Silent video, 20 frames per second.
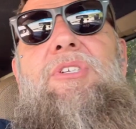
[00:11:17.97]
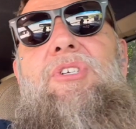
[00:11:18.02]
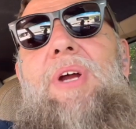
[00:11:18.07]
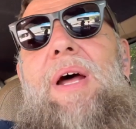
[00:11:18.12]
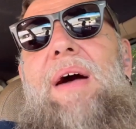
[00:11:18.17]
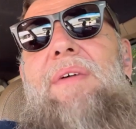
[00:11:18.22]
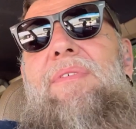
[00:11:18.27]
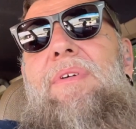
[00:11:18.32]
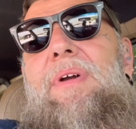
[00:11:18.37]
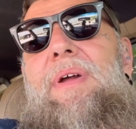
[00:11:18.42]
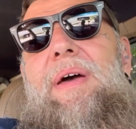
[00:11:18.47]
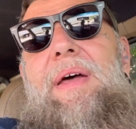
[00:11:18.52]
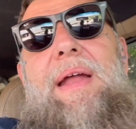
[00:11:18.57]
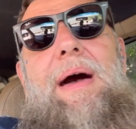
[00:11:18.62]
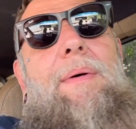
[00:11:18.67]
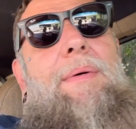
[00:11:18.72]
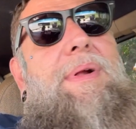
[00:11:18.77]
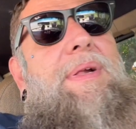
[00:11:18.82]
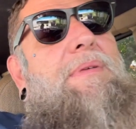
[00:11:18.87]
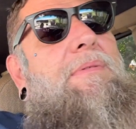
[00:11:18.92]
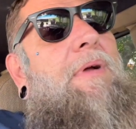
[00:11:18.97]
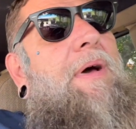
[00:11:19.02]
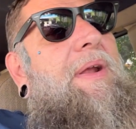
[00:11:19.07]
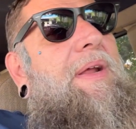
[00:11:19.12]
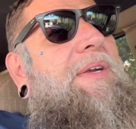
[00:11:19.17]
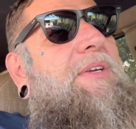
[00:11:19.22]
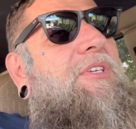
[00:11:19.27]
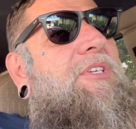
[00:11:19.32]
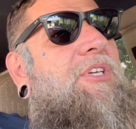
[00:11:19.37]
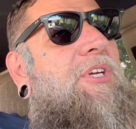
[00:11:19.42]
driver in. I was
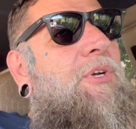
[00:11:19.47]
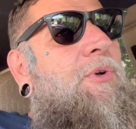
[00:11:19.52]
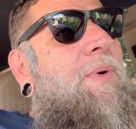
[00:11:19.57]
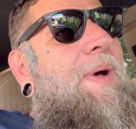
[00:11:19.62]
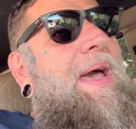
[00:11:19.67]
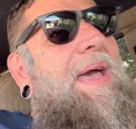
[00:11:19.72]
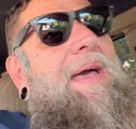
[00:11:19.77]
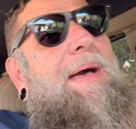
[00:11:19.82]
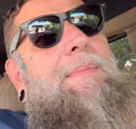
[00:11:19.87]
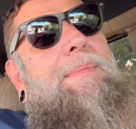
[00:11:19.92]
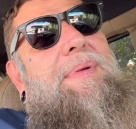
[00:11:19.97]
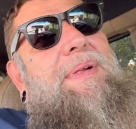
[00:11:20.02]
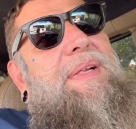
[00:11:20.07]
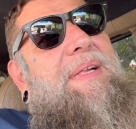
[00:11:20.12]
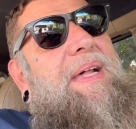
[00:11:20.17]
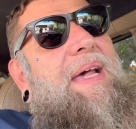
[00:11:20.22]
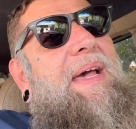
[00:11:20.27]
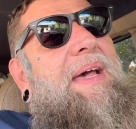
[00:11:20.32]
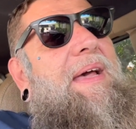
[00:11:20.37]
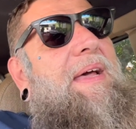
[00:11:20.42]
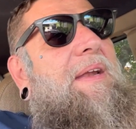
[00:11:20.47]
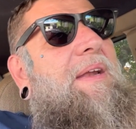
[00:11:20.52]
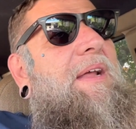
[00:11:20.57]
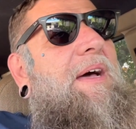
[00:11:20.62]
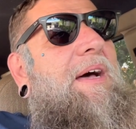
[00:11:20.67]
running 2 amps and,